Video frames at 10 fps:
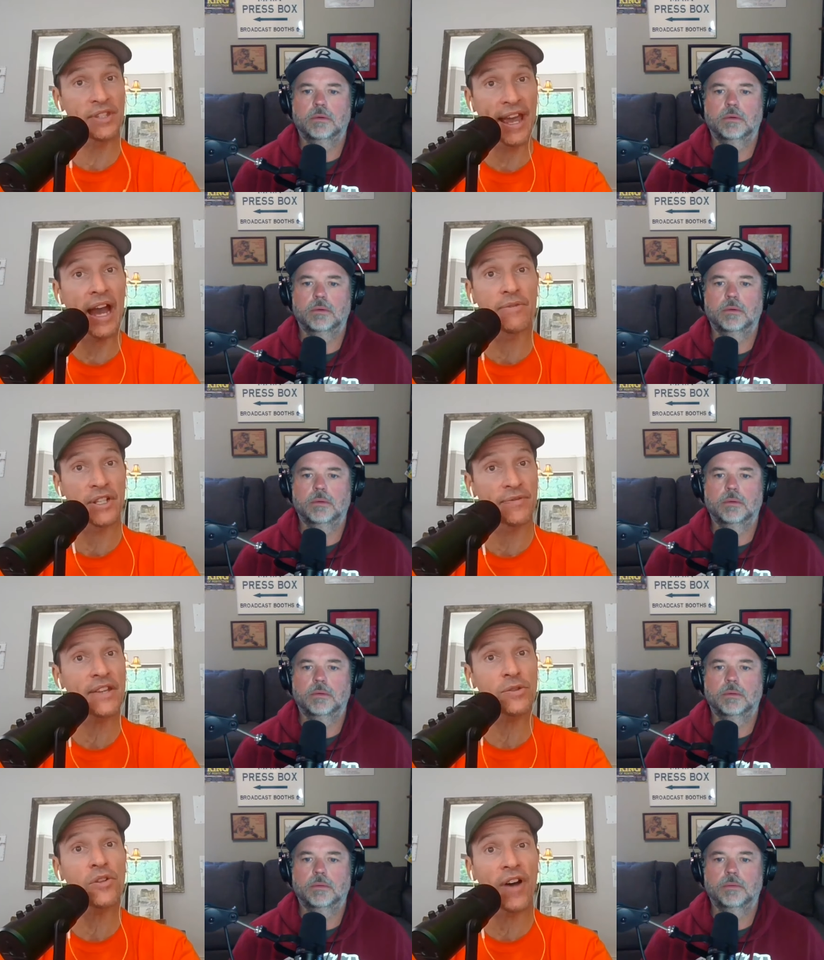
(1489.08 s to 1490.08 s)
Speaker 1: what they average. If
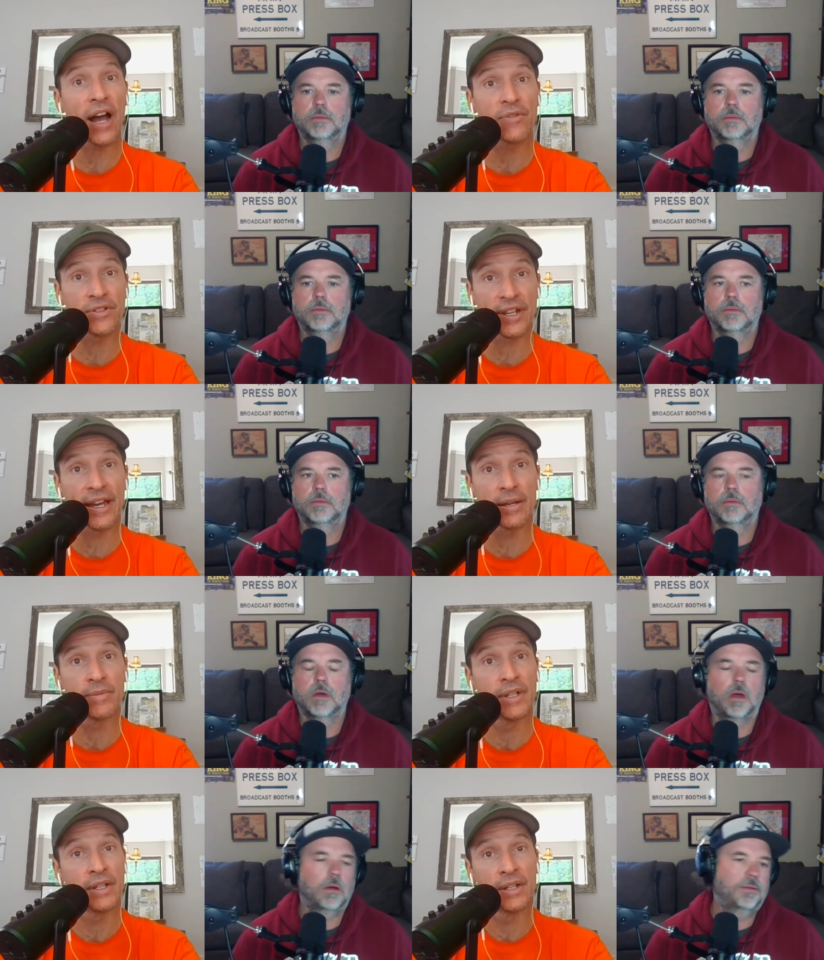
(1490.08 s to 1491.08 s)
they score five runs a game,
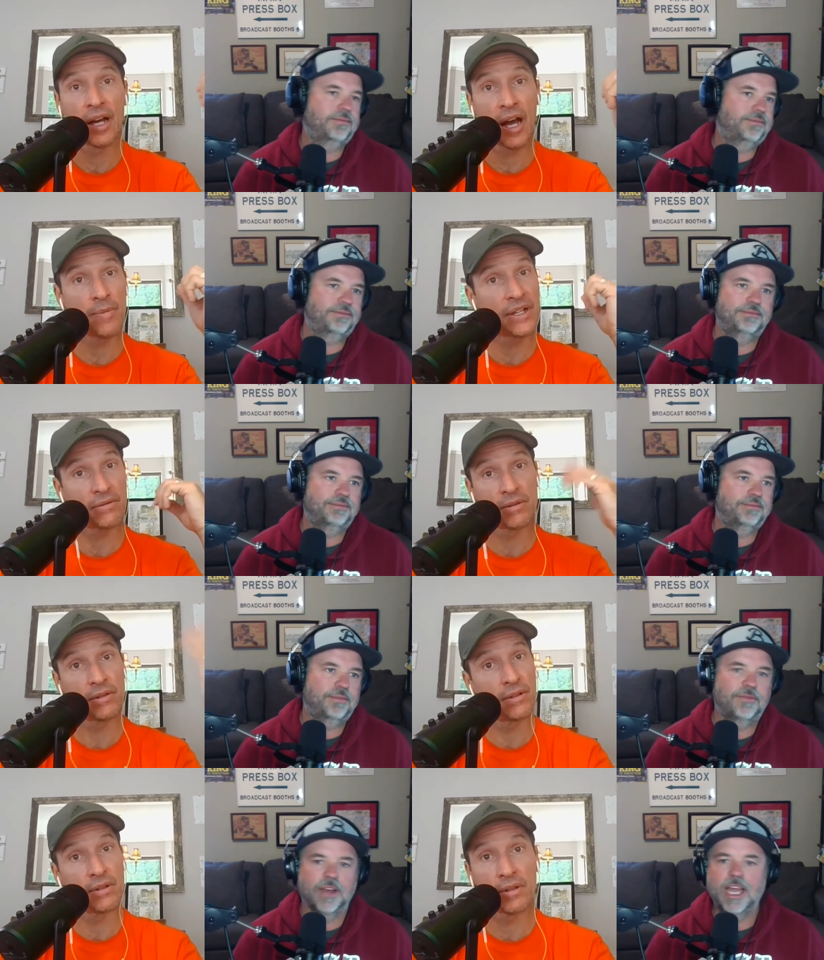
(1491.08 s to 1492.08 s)
oh, I mean,
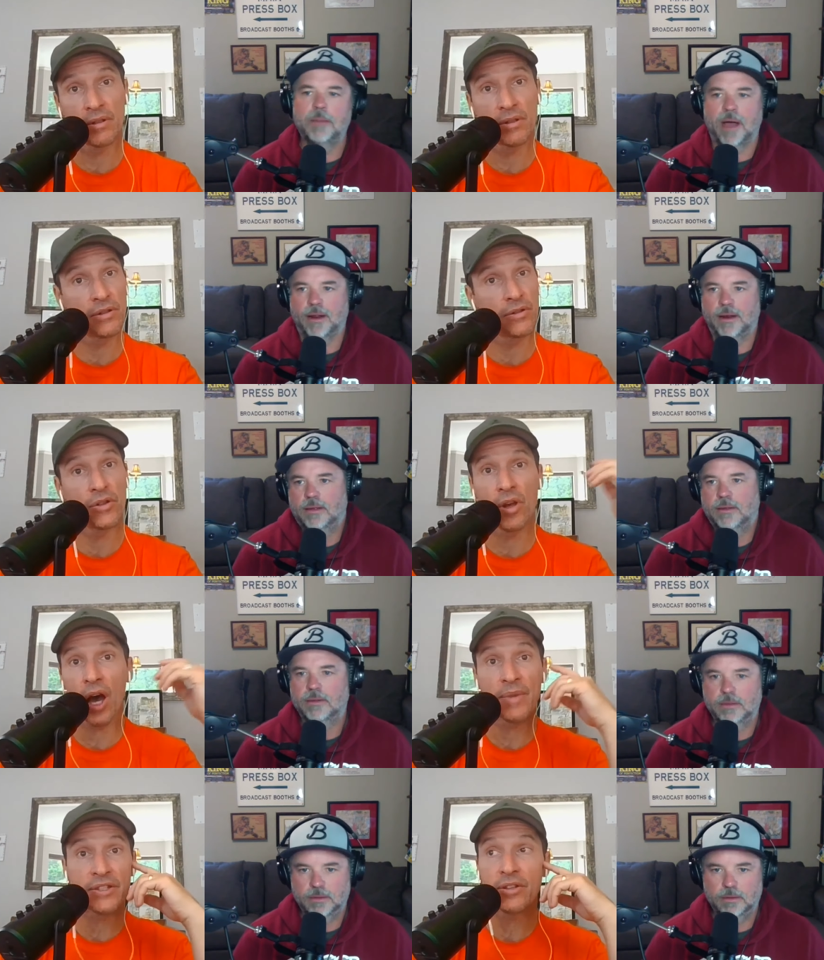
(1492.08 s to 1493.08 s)
forget about it.
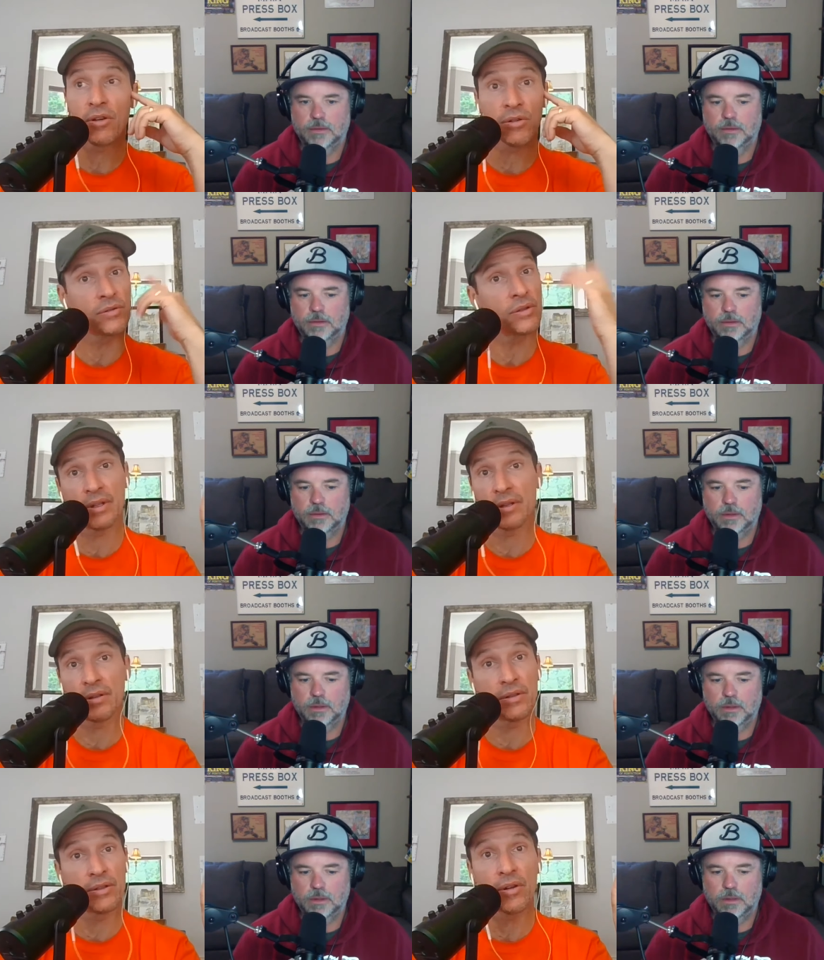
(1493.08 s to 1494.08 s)
I mean, you go,
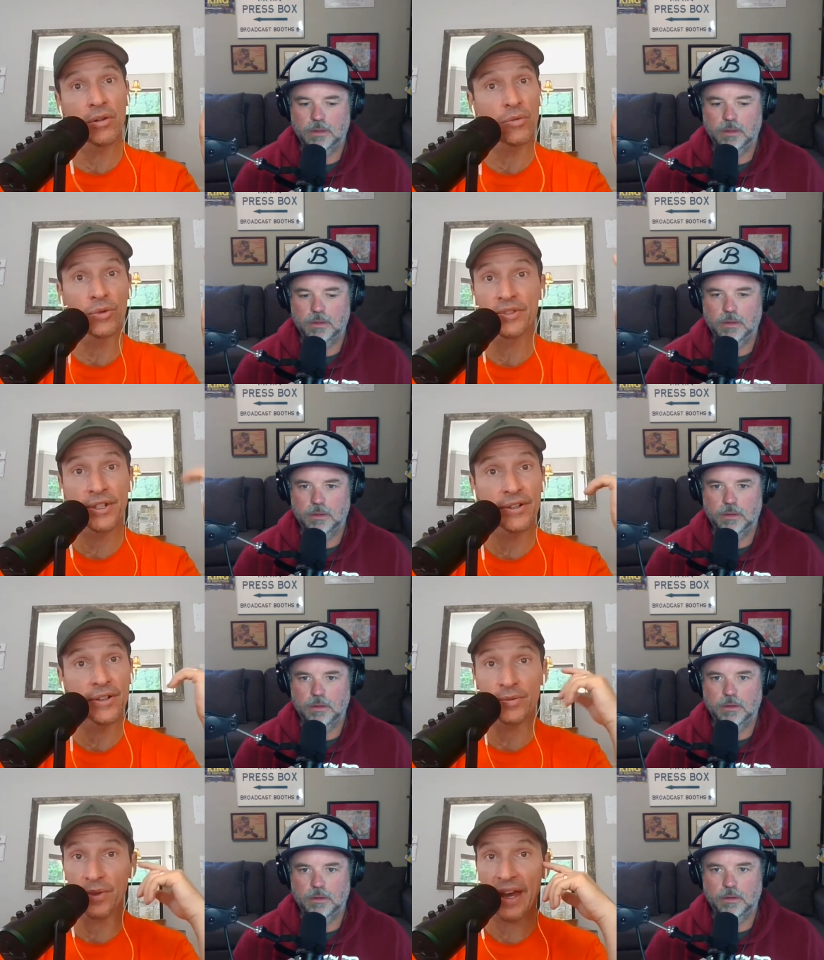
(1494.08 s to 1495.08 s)
you go to the World
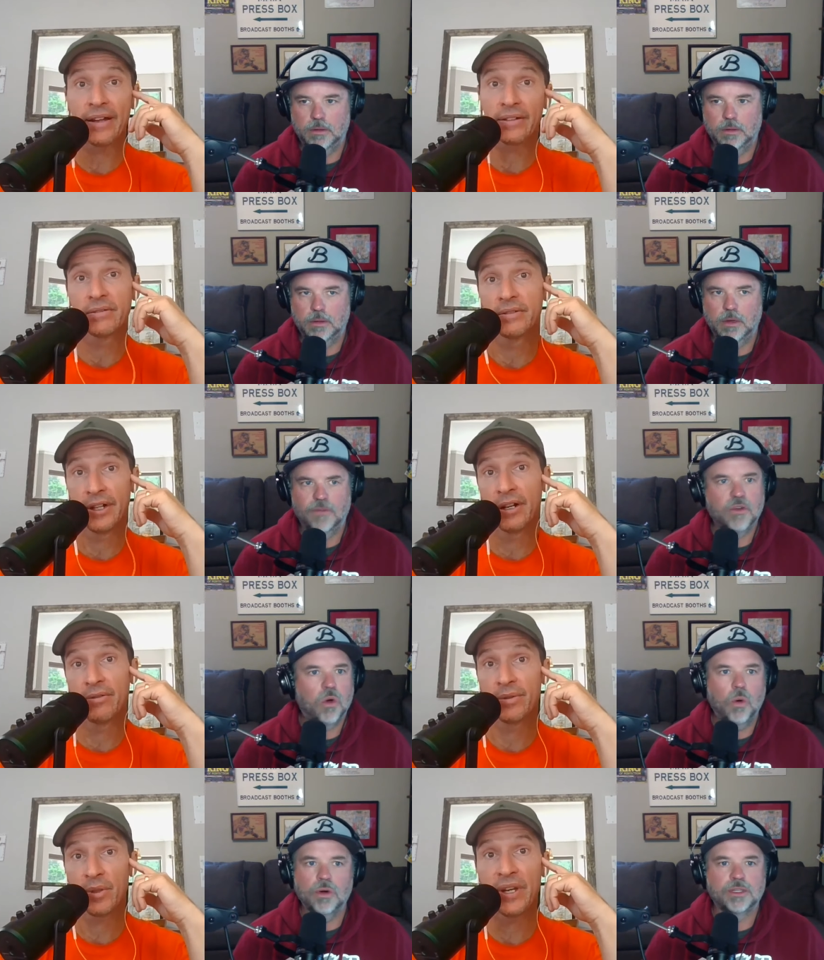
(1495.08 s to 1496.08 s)
Series with
Speaker 2: that. You of know,
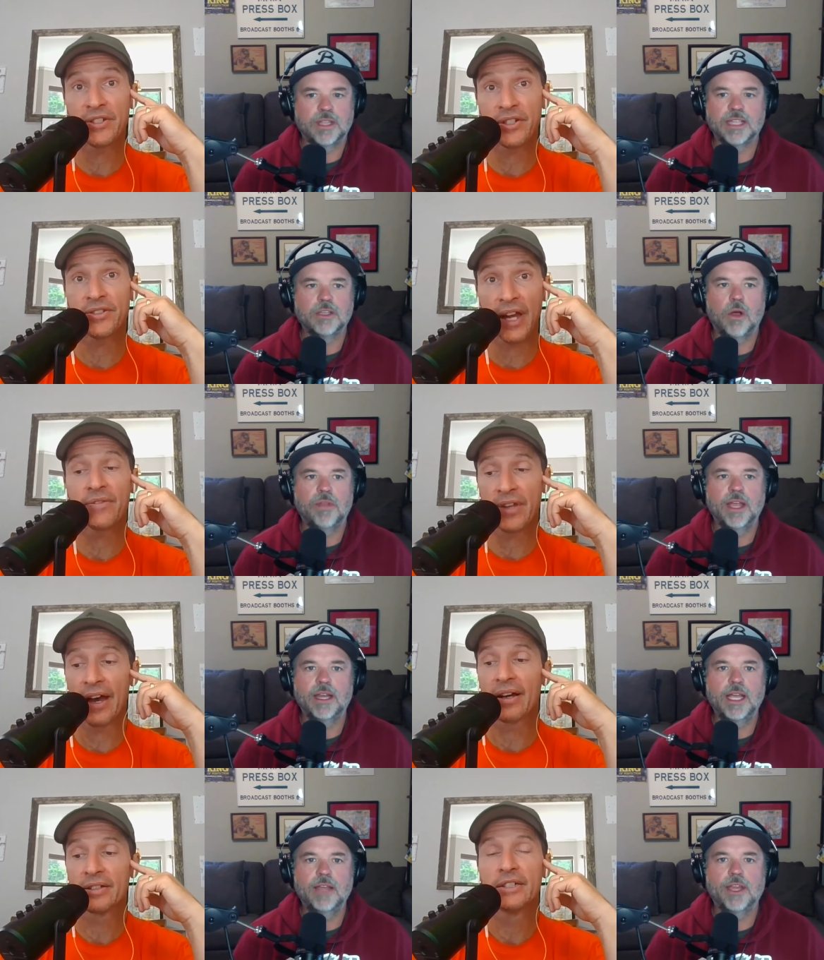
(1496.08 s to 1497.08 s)
course, that's all they
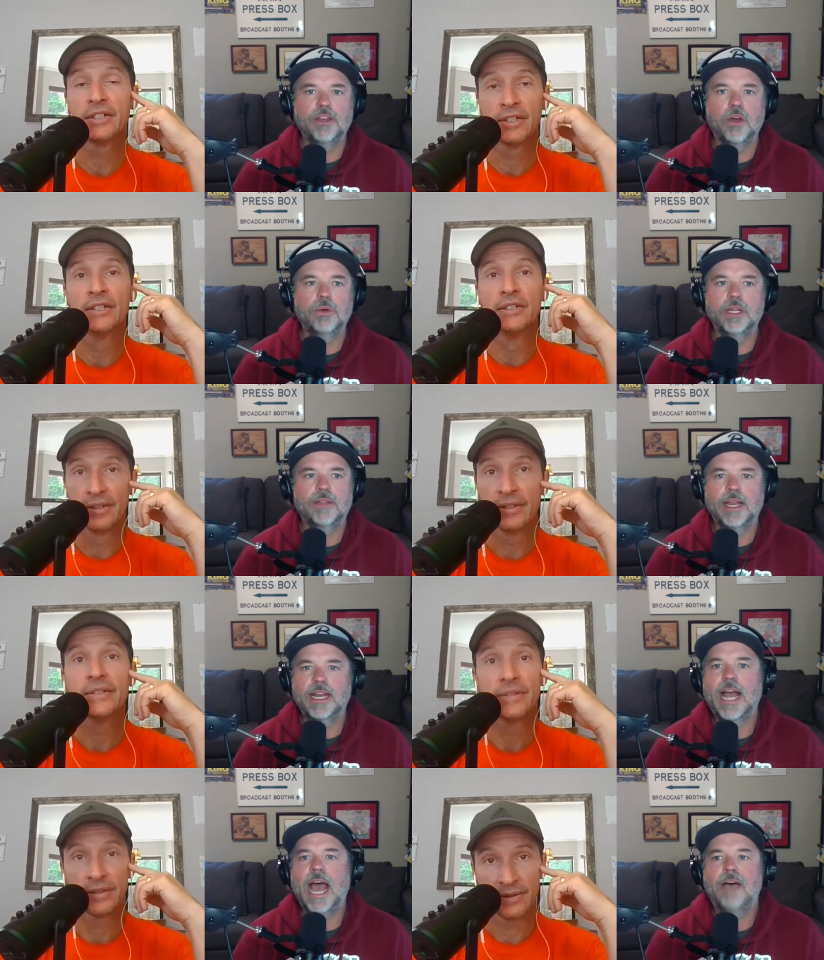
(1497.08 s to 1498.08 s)
need. They don't need. They
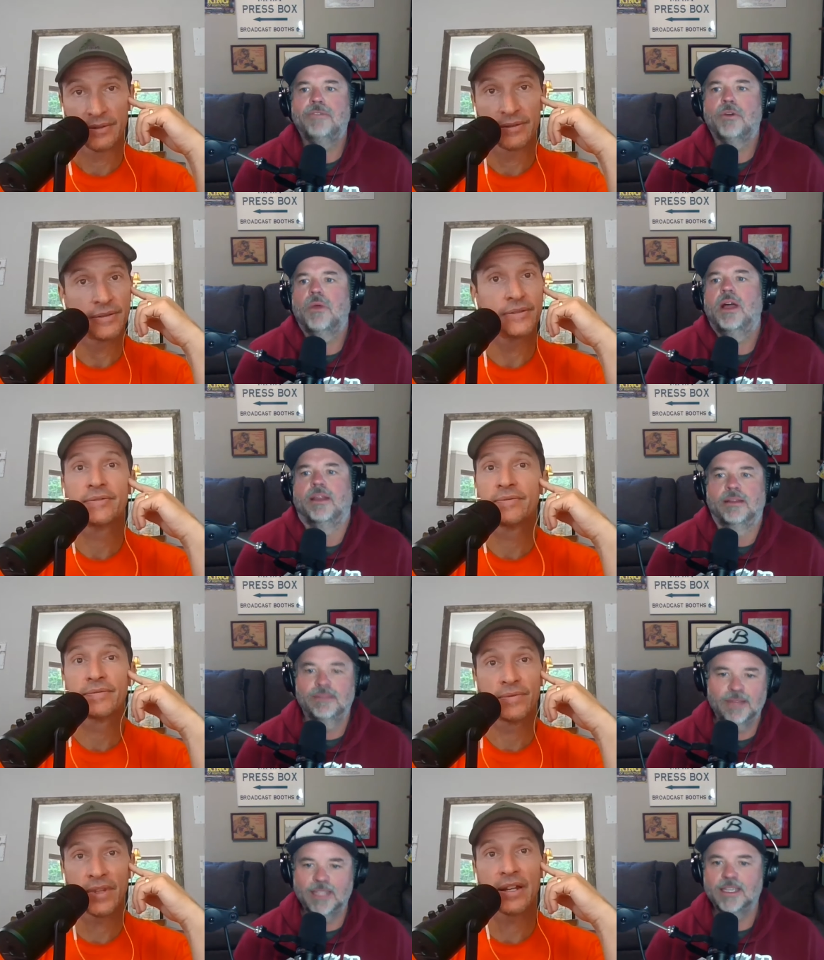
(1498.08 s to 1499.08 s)
need a half a run.
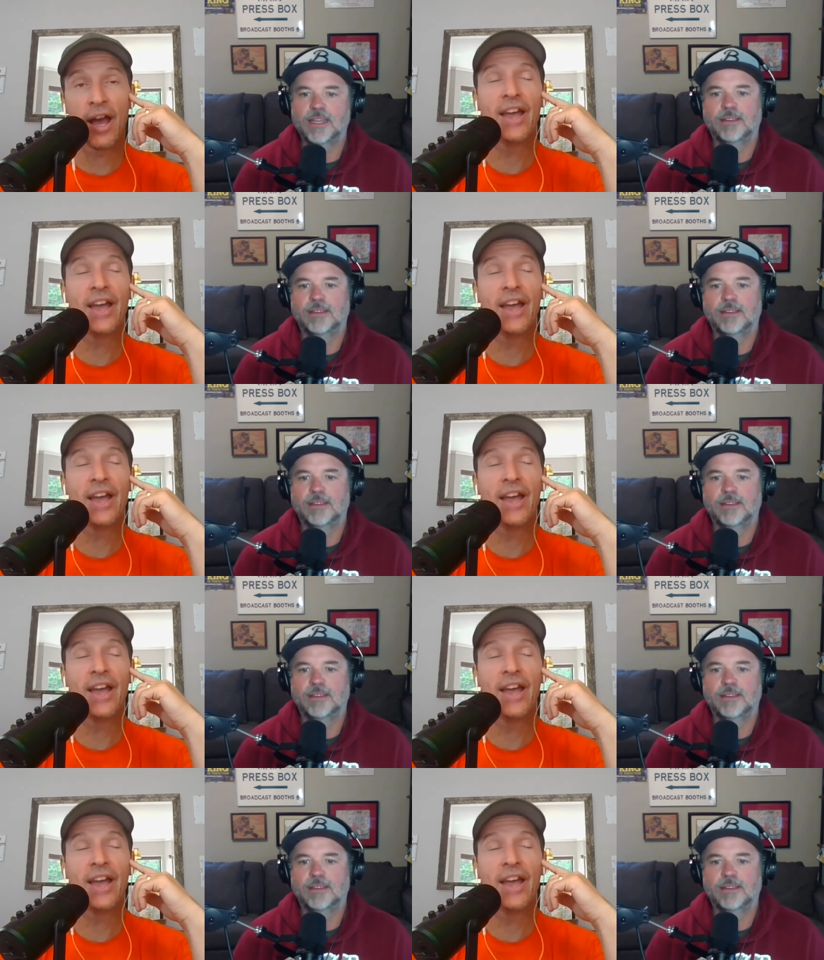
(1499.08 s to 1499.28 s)
That's it.